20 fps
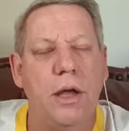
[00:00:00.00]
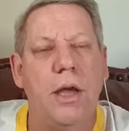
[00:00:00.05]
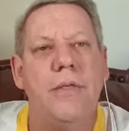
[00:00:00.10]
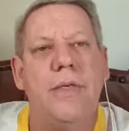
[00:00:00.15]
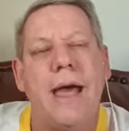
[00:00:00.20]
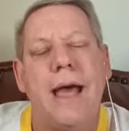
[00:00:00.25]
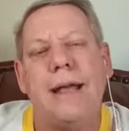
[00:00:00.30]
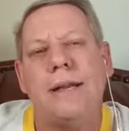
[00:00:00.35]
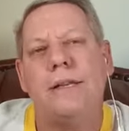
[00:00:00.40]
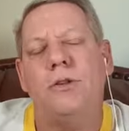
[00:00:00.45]

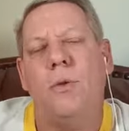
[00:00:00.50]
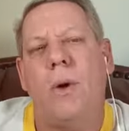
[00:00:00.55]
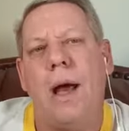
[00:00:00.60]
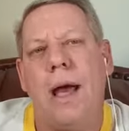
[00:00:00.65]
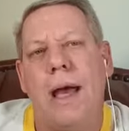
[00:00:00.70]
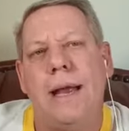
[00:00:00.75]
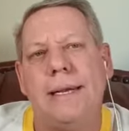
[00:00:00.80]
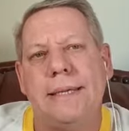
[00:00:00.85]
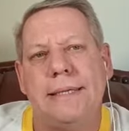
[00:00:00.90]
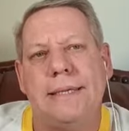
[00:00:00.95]
That's
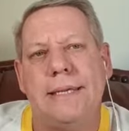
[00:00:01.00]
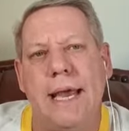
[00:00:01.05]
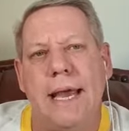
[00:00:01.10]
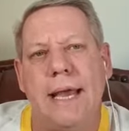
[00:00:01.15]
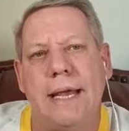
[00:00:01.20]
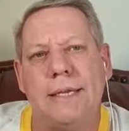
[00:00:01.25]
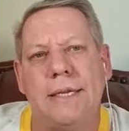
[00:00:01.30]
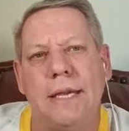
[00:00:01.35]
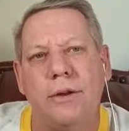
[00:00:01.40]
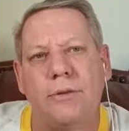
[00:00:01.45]
why it
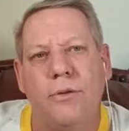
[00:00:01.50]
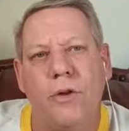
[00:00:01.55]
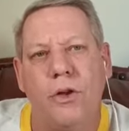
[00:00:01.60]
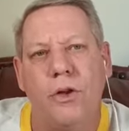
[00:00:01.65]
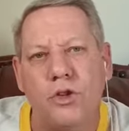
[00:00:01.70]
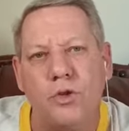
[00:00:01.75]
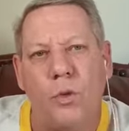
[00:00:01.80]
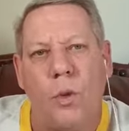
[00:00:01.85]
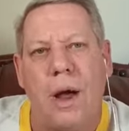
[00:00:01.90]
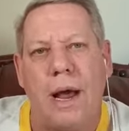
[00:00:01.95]
says in
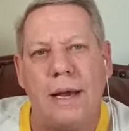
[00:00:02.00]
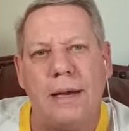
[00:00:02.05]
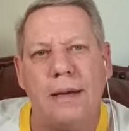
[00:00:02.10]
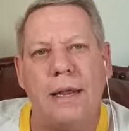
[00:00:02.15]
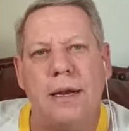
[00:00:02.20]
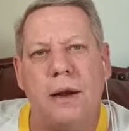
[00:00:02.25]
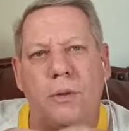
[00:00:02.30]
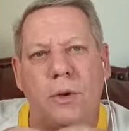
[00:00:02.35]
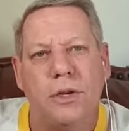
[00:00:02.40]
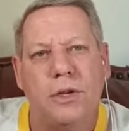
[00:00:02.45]
verse 1,
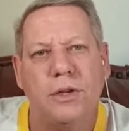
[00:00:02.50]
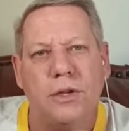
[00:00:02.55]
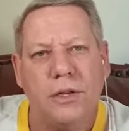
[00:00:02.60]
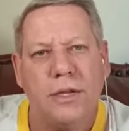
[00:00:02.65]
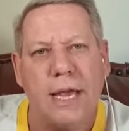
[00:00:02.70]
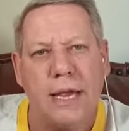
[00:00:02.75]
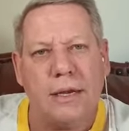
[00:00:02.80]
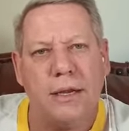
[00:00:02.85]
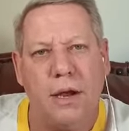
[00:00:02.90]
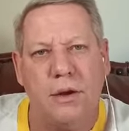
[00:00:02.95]
and I want you to
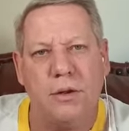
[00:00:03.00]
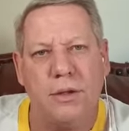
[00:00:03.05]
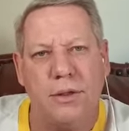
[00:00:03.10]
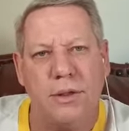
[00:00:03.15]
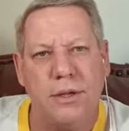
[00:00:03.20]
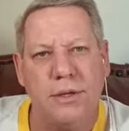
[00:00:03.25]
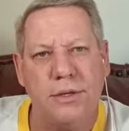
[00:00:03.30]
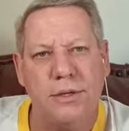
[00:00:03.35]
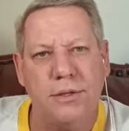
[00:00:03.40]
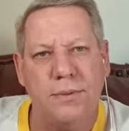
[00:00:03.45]
take note of
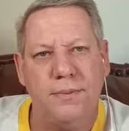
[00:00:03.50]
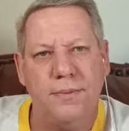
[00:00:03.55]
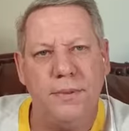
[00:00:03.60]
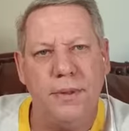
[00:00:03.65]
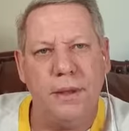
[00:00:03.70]
this.